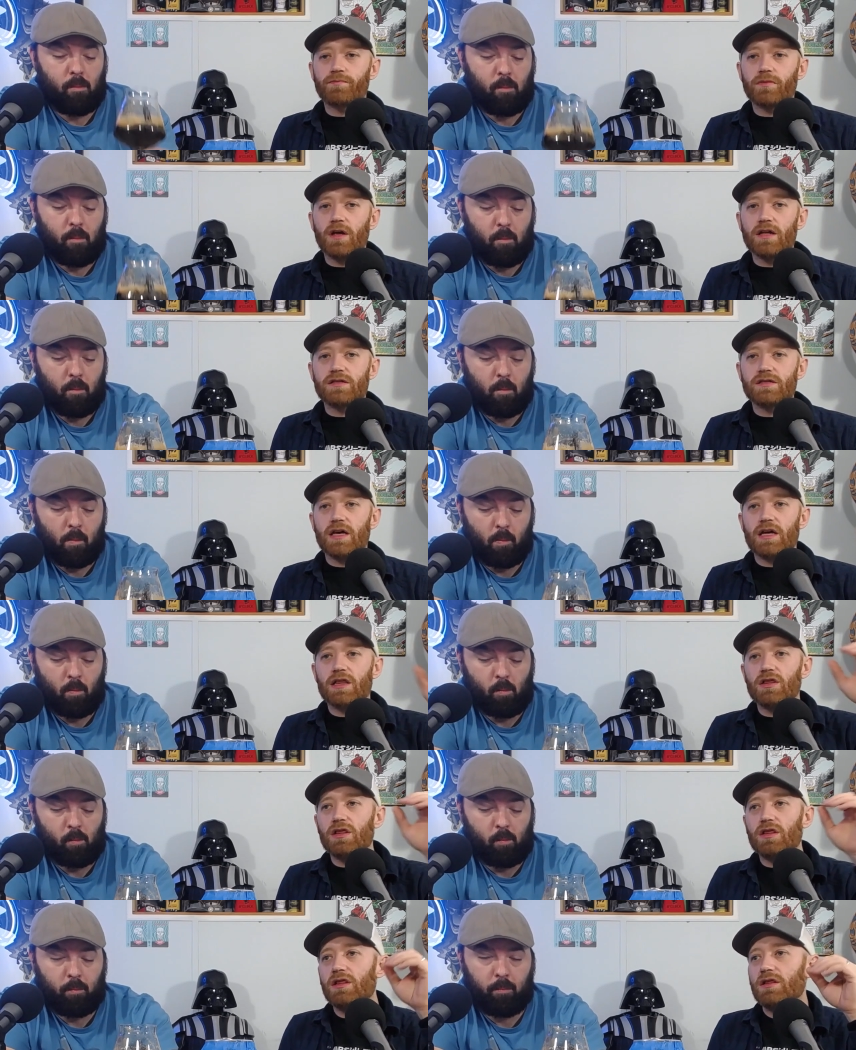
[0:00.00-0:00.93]
Speaker 1: it's like
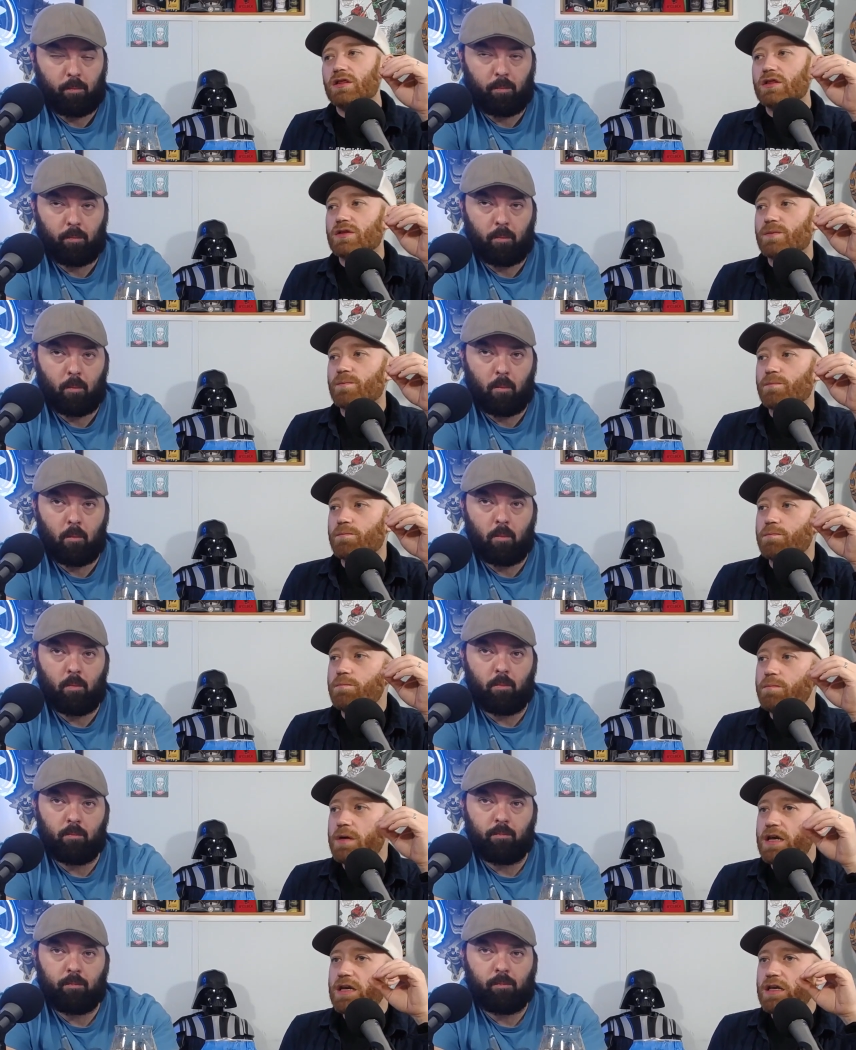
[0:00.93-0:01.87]

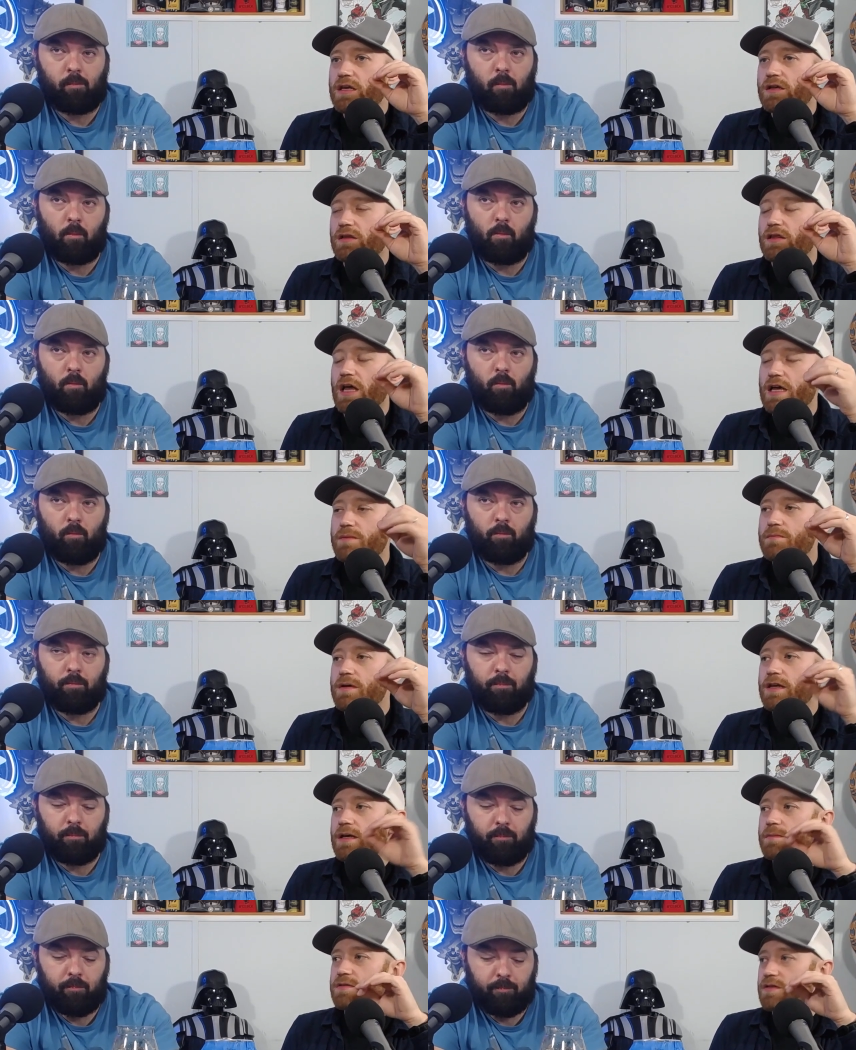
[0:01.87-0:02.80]
medium, light
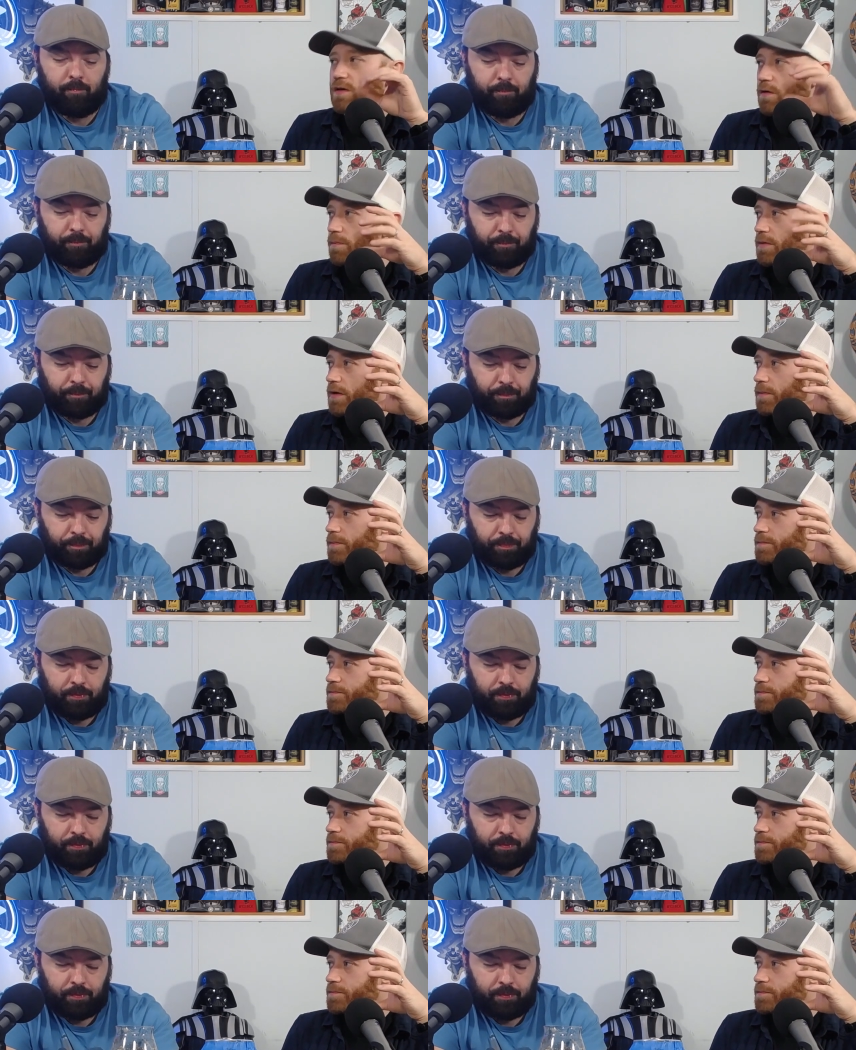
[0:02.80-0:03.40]
medium syrupy.